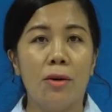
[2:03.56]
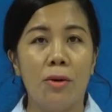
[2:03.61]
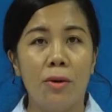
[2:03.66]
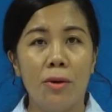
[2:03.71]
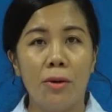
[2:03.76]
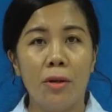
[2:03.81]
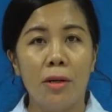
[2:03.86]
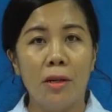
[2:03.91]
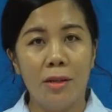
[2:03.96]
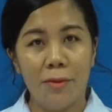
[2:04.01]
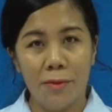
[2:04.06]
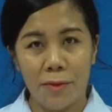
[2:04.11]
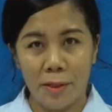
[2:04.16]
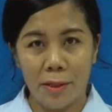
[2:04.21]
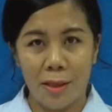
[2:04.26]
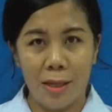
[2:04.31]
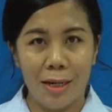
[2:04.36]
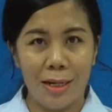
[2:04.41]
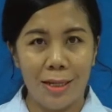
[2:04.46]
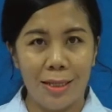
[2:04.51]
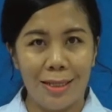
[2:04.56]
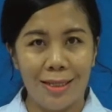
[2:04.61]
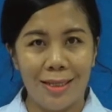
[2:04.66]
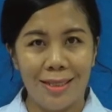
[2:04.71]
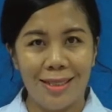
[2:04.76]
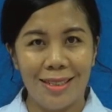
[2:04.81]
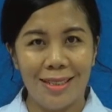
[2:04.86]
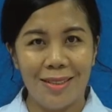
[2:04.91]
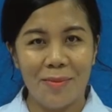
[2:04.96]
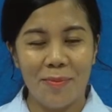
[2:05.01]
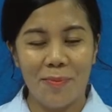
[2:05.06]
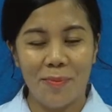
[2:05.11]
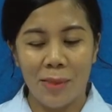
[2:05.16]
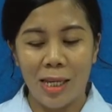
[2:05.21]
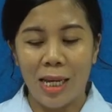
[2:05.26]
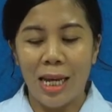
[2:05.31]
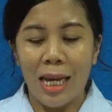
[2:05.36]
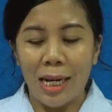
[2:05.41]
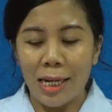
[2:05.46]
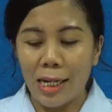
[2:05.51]
or a vertex.
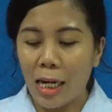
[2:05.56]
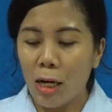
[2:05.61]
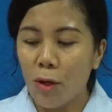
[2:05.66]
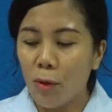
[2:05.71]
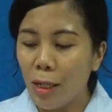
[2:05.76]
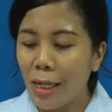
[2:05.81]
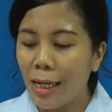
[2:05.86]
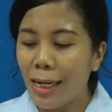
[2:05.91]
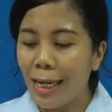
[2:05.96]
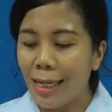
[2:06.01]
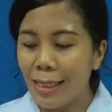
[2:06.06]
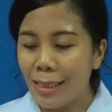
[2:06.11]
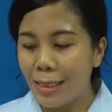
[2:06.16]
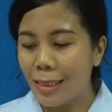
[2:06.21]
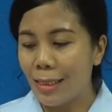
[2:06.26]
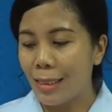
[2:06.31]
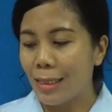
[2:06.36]
Now let's